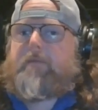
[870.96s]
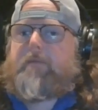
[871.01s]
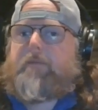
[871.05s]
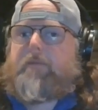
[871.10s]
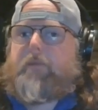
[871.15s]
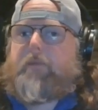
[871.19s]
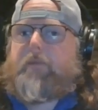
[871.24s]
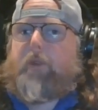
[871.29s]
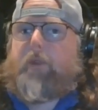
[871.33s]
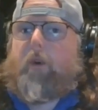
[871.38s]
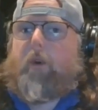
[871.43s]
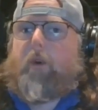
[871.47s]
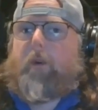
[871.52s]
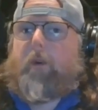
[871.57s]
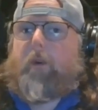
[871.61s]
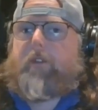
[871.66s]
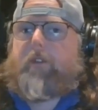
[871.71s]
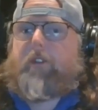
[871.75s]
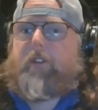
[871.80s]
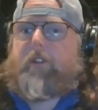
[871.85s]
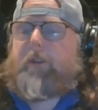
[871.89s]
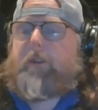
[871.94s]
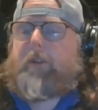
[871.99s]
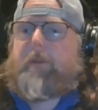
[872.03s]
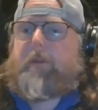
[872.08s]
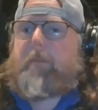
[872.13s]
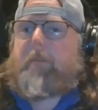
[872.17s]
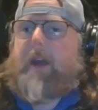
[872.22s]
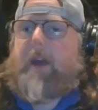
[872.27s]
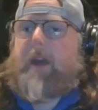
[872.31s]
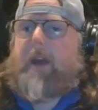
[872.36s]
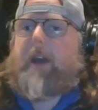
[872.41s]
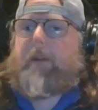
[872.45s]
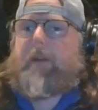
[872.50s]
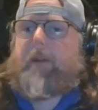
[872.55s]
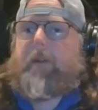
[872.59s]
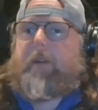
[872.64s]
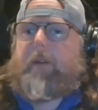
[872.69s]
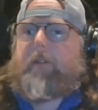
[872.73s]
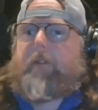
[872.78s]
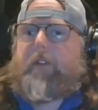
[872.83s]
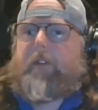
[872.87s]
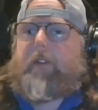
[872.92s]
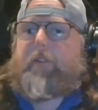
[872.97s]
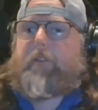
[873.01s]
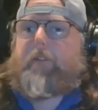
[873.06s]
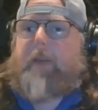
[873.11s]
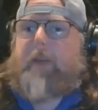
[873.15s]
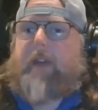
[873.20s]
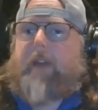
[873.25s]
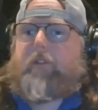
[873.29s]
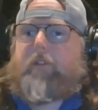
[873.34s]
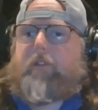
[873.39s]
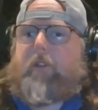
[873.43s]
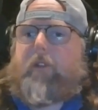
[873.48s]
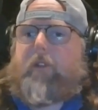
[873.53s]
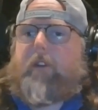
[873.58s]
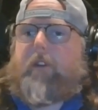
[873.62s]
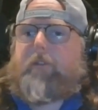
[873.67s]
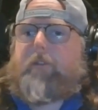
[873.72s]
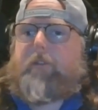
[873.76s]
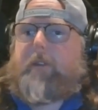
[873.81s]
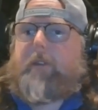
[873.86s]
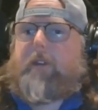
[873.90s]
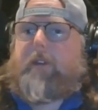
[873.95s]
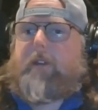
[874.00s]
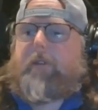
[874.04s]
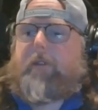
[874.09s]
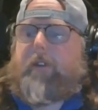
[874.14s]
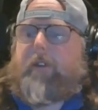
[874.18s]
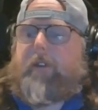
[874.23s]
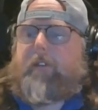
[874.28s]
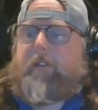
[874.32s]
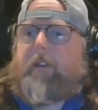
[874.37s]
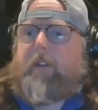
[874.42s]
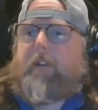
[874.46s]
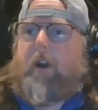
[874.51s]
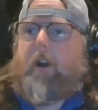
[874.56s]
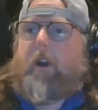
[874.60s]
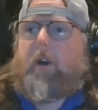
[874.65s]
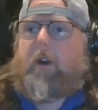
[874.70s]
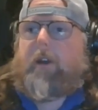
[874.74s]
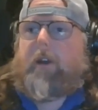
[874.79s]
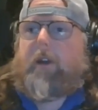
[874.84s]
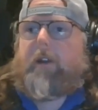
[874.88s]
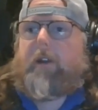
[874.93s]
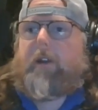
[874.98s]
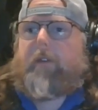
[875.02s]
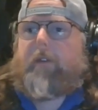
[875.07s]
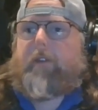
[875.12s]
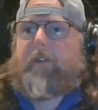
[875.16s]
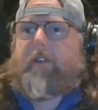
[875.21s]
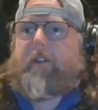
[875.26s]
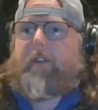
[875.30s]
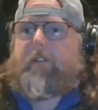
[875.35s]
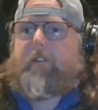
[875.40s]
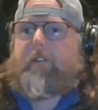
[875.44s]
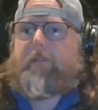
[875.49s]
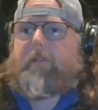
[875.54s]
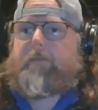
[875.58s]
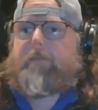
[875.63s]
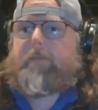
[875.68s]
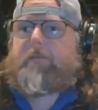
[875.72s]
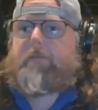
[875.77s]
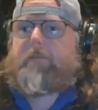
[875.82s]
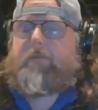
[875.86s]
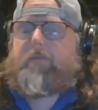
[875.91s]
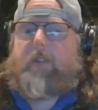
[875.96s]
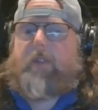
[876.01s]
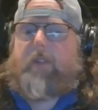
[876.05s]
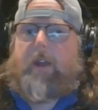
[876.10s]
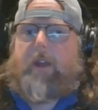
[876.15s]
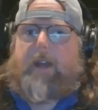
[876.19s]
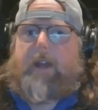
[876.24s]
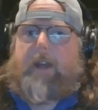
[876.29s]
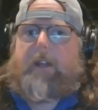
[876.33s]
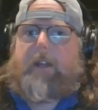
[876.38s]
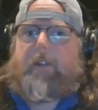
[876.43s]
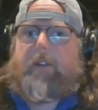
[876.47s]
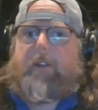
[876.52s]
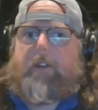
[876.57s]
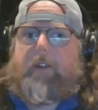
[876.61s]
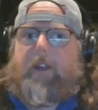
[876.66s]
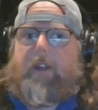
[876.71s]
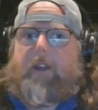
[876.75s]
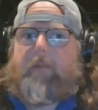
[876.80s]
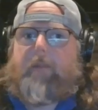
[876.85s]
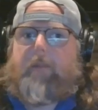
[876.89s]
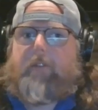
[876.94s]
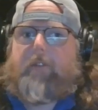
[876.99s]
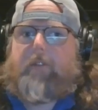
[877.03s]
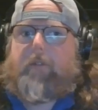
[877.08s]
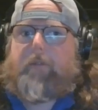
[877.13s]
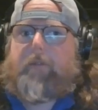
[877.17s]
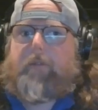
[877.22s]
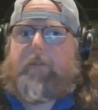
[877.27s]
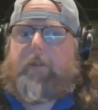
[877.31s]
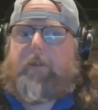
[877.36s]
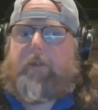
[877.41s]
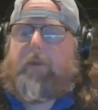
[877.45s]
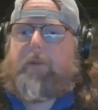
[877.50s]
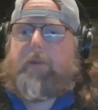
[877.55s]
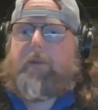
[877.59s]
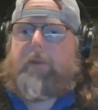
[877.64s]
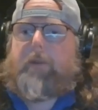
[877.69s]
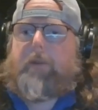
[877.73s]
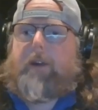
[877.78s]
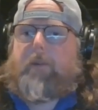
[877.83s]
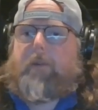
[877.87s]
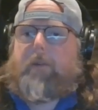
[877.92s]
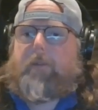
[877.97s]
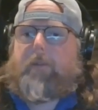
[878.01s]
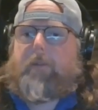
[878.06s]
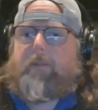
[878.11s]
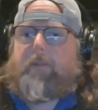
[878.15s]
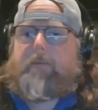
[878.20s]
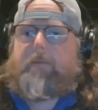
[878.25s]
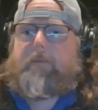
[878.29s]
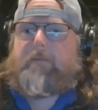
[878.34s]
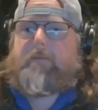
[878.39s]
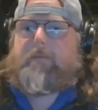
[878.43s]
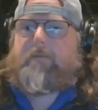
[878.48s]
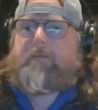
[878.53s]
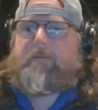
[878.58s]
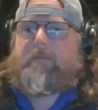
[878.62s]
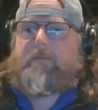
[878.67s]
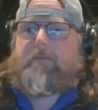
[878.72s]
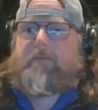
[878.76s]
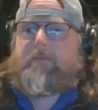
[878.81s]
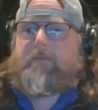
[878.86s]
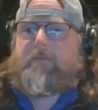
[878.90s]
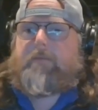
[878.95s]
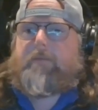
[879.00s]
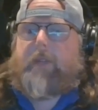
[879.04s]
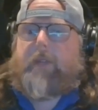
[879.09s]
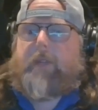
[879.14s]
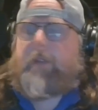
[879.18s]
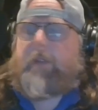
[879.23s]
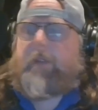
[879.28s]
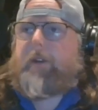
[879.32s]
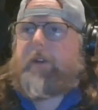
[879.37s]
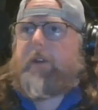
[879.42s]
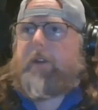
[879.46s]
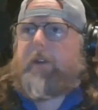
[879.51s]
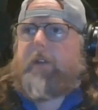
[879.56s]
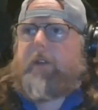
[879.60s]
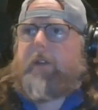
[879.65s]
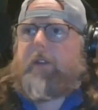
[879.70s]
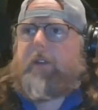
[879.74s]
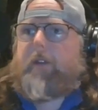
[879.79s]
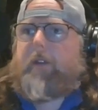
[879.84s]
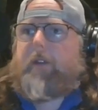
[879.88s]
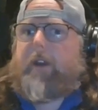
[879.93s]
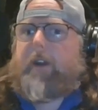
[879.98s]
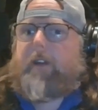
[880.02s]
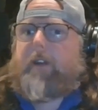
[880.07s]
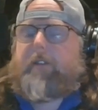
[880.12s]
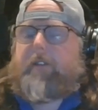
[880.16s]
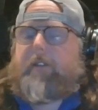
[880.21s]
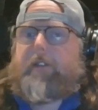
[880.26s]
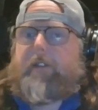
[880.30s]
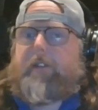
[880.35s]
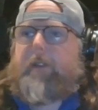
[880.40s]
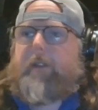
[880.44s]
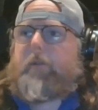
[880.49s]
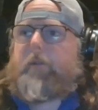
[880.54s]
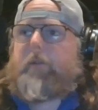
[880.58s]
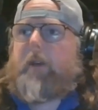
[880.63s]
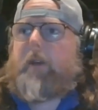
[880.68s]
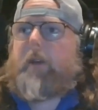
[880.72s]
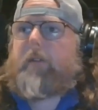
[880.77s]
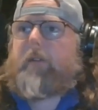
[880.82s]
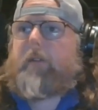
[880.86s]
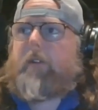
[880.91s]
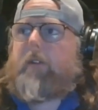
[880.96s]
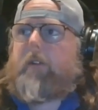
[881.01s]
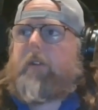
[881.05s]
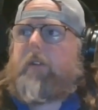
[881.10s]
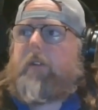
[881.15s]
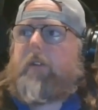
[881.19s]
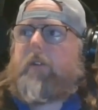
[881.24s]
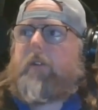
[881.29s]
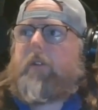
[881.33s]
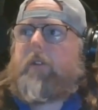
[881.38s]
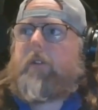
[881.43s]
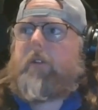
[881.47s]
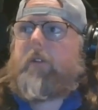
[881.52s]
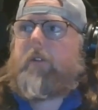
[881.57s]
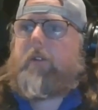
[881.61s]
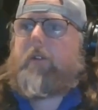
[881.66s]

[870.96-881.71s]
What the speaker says: No one's going to be mad if it's Max Crosby, if it's Young, if it's any of the names that were floated around. Even like I said, names we haven't heard.